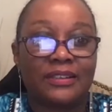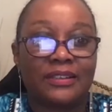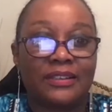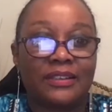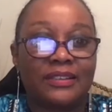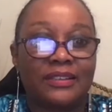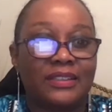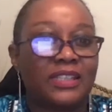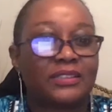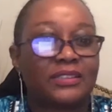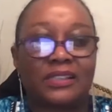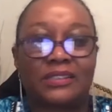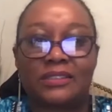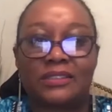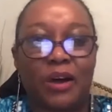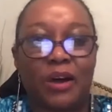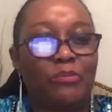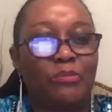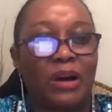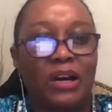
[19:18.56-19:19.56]
This is
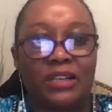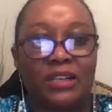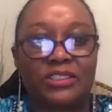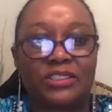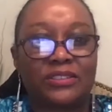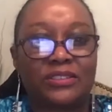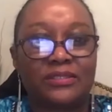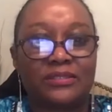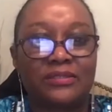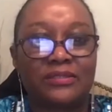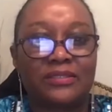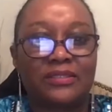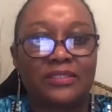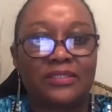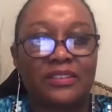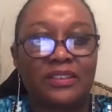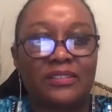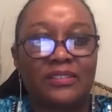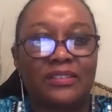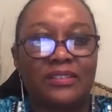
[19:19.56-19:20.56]
so much,
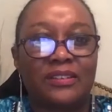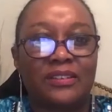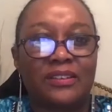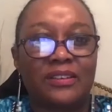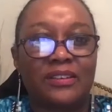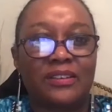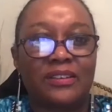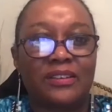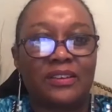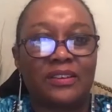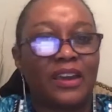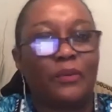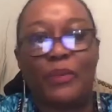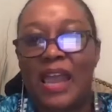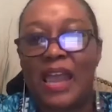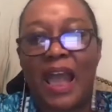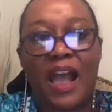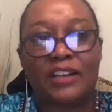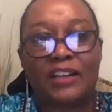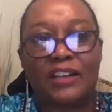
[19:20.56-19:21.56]

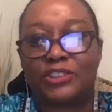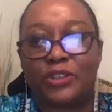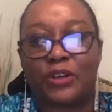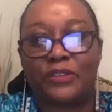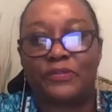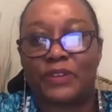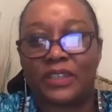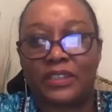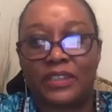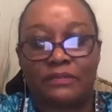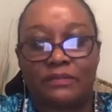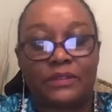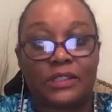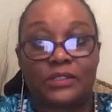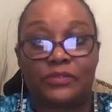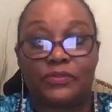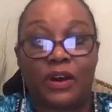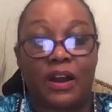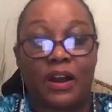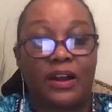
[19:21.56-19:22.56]
and we ask your
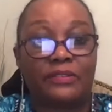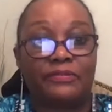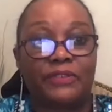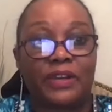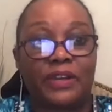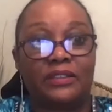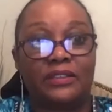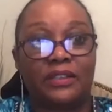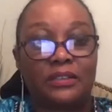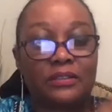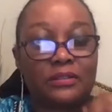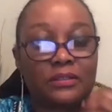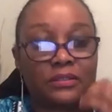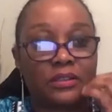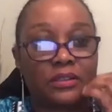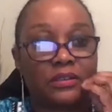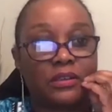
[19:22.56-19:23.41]
forgiveness for our failings.